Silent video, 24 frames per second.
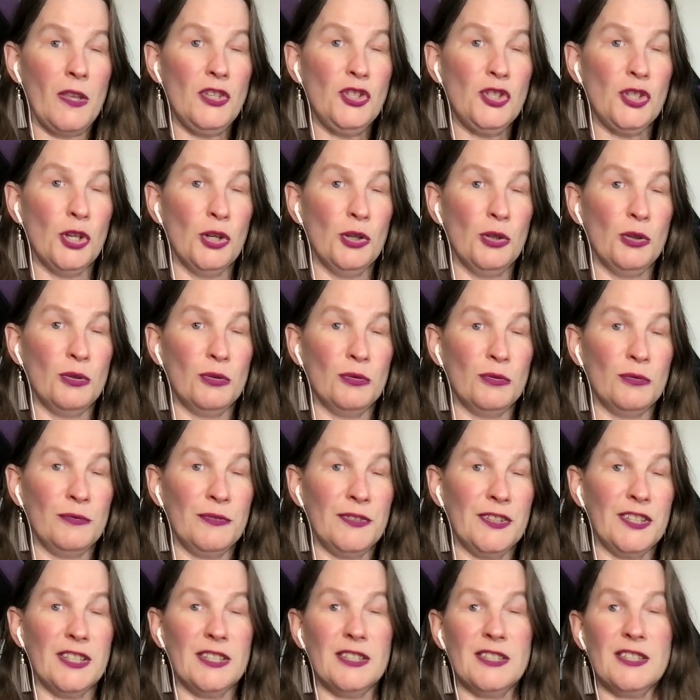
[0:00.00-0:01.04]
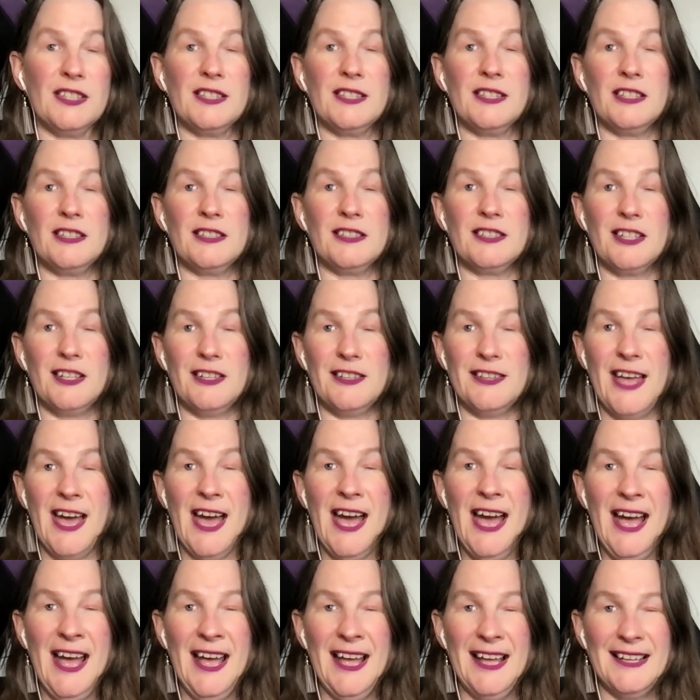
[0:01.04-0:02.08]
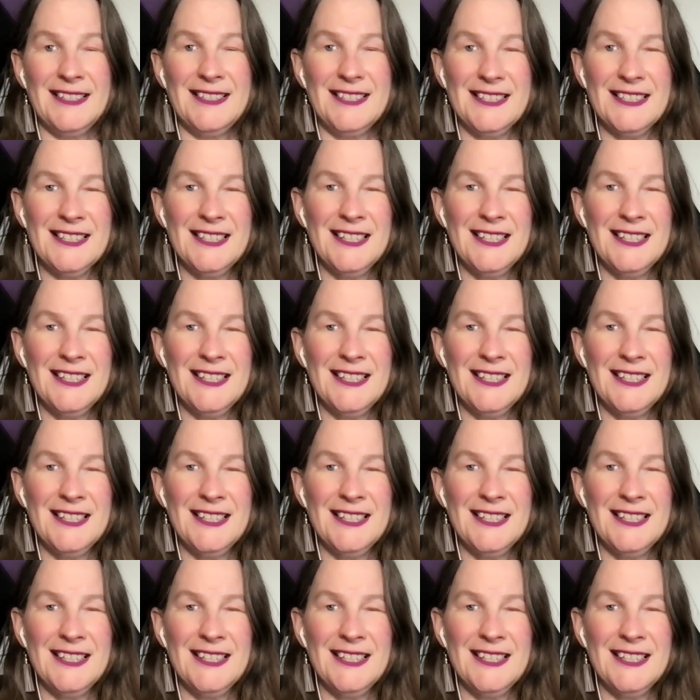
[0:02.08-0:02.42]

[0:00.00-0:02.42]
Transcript: So there's all that.